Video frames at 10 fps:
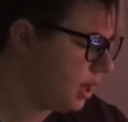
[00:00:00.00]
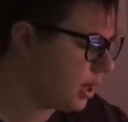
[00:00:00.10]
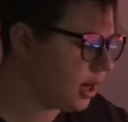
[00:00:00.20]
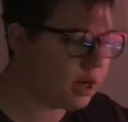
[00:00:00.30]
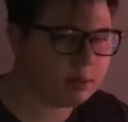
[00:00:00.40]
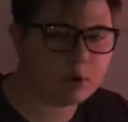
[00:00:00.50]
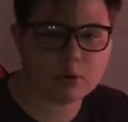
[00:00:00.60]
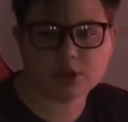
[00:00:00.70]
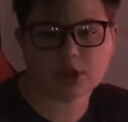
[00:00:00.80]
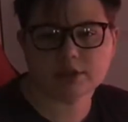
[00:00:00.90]

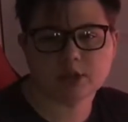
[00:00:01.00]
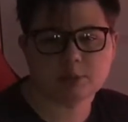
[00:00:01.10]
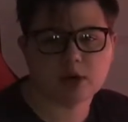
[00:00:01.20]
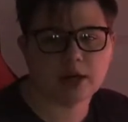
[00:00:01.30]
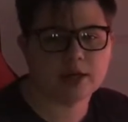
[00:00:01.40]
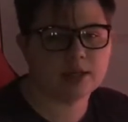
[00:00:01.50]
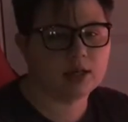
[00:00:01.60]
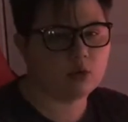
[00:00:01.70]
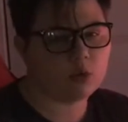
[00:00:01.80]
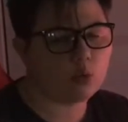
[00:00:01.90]
Always-on display.
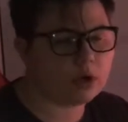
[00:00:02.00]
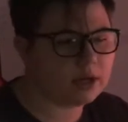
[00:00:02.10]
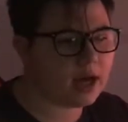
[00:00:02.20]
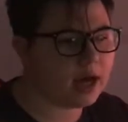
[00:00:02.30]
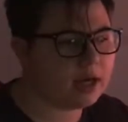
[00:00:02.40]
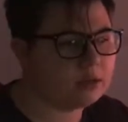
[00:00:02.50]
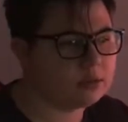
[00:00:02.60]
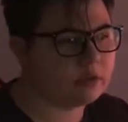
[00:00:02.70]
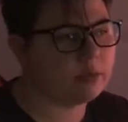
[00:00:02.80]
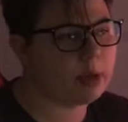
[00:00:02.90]
What I
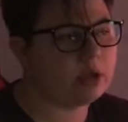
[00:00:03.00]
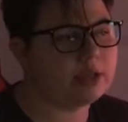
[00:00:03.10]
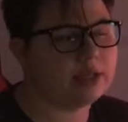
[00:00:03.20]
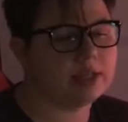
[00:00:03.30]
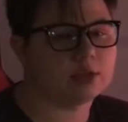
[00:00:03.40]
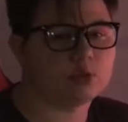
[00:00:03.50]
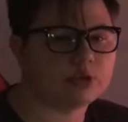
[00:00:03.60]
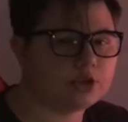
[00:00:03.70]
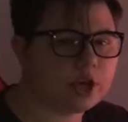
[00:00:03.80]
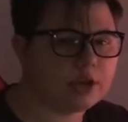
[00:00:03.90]
love about it is when
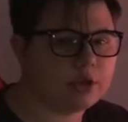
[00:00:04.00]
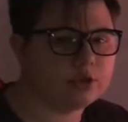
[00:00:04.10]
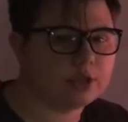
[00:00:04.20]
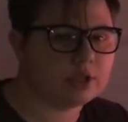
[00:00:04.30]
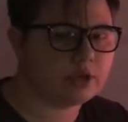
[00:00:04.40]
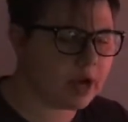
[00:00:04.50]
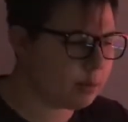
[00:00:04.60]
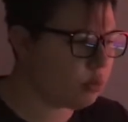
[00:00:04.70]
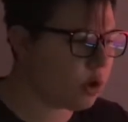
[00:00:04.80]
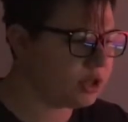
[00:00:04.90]
you're not using your
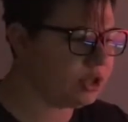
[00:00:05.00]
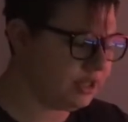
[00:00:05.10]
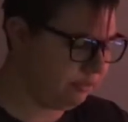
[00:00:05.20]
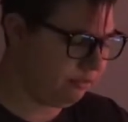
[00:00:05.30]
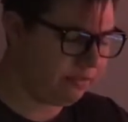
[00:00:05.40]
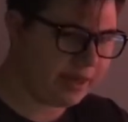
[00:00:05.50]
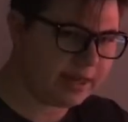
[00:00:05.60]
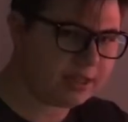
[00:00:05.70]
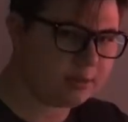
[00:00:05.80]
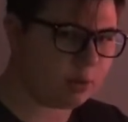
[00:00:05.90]
Apple Watch, it
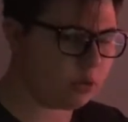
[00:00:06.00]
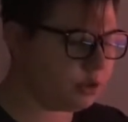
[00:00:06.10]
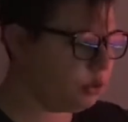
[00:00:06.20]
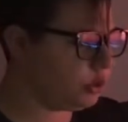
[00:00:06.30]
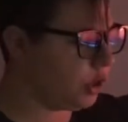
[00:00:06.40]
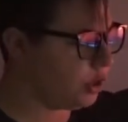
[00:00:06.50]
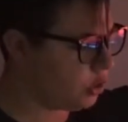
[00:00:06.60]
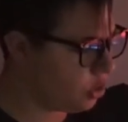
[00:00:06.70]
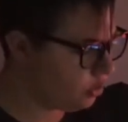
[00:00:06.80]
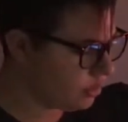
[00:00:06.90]
fades, but when you turn it
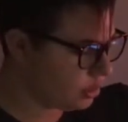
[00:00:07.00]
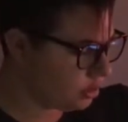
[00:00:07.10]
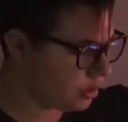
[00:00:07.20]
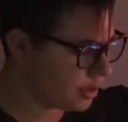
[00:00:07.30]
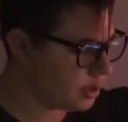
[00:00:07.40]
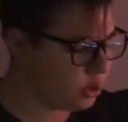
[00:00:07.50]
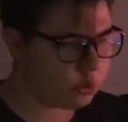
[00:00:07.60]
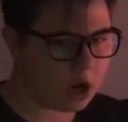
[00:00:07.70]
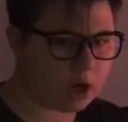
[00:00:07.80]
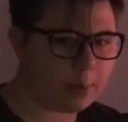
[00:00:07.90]
over to look at you, it
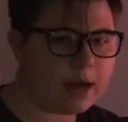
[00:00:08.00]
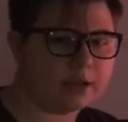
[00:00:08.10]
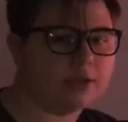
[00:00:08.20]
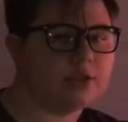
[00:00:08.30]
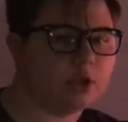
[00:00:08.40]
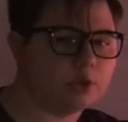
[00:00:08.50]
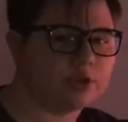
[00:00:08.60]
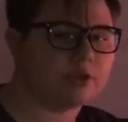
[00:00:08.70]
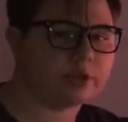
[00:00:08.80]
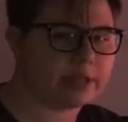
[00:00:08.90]
automatically knows
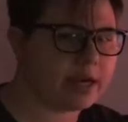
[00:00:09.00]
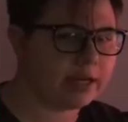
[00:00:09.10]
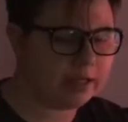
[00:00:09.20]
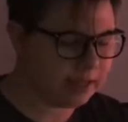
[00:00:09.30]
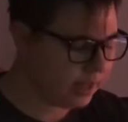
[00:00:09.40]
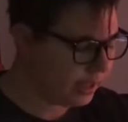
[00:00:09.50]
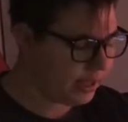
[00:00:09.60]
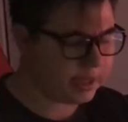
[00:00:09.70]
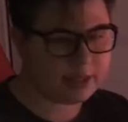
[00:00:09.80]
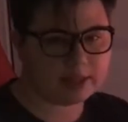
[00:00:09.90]
you're looking at it,
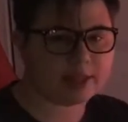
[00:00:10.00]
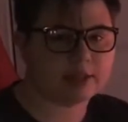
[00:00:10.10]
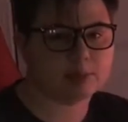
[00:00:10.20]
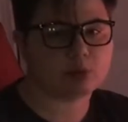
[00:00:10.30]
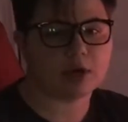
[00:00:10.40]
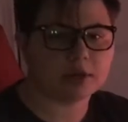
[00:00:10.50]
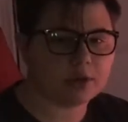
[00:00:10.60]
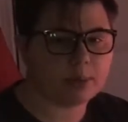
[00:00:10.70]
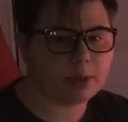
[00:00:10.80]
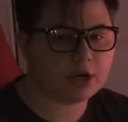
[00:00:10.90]
and it gets brighter
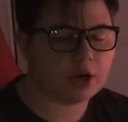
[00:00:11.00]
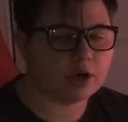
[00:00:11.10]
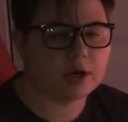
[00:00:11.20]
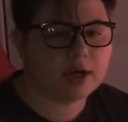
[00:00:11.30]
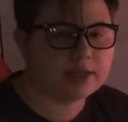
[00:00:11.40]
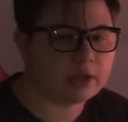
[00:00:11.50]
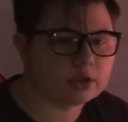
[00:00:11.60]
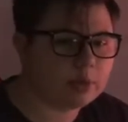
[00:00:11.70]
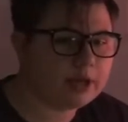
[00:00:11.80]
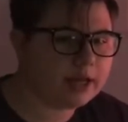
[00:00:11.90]
and bigger. Now,
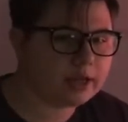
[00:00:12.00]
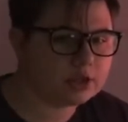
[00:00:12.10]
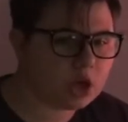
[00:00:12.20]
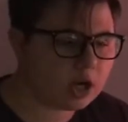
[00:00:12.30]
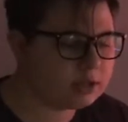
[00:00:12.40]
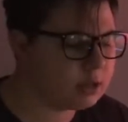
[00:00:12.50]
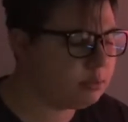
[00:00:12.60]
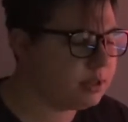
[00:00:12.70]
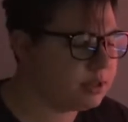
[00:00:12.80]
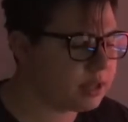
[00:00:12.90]
to me, that is awesome
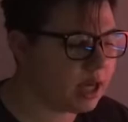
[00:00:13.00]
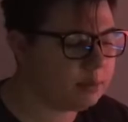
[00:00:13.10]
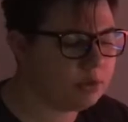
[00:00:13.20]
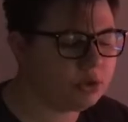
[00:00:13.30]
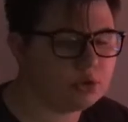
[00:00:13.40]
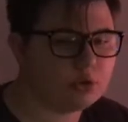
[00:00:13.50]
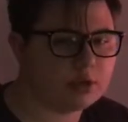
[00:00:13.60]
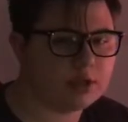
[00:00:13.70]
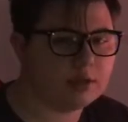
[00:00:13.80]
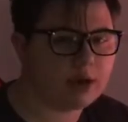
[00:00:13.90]
because I'm used to
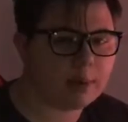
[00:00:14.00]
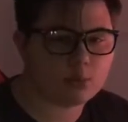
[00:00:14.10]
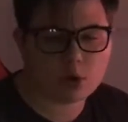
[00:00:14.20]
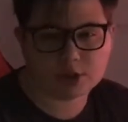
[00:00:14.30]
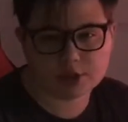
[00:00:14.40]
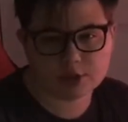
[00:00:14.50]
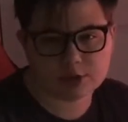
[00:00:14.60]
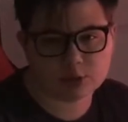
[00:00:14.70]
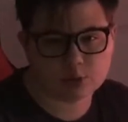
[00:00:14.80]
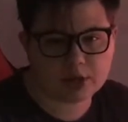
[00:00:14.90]
the Apple Watch Series
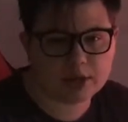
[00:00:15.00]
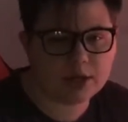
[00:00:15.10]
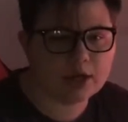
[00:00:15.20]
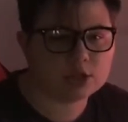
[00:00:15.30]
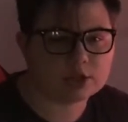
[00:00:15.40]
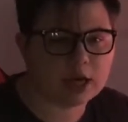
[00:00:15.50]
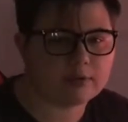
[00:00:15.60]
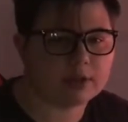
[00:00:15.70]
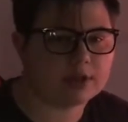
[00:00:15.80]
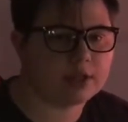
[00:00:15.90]
3 just
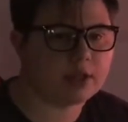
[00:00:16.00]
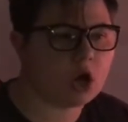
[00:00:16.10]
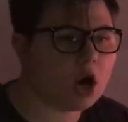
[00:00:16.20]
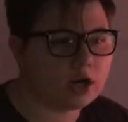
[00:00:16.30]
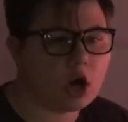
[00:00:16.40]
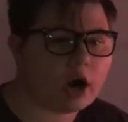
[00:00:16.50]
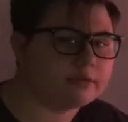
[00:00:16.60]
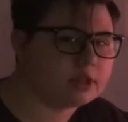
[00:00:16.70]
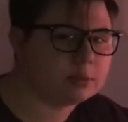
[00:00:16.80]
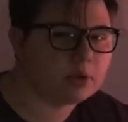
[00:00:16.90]
having the on-off
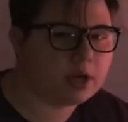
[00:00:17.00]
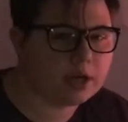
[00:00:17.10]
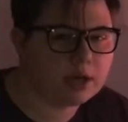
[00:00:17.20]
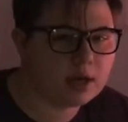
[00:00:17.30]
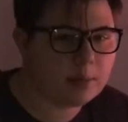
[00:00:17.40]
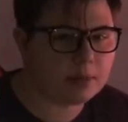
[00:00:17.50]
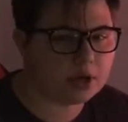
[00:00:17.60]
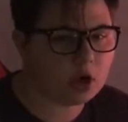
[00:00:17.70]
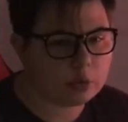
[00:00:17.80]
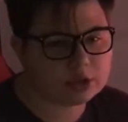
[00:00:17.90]
display, but
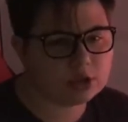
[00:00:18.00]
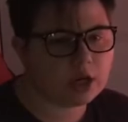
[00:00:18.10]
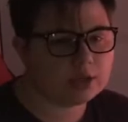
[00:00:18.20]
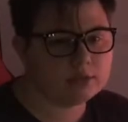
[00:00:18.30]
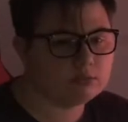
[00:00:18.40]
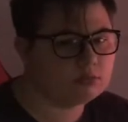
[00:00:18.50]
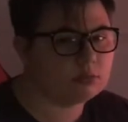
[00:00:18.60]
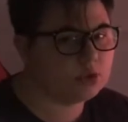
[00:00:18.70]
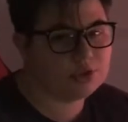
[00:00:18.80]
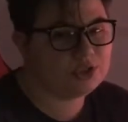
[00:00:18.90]
always on
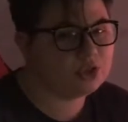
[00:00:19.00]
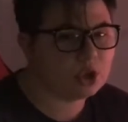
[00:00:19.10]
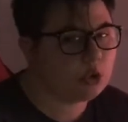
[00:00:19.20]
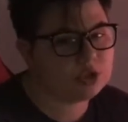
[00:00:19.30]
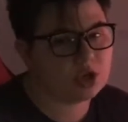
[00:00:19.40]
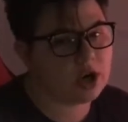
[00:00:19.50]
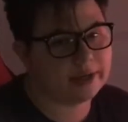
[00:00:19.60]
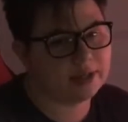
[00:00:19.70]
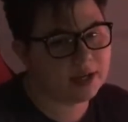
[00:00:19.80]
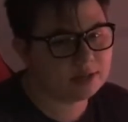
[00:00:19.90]
is just always on,
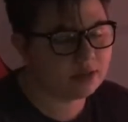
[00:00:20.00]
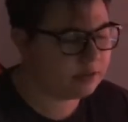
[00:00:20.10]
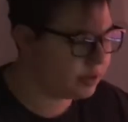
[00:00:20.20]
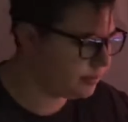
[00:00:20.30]
and I love it.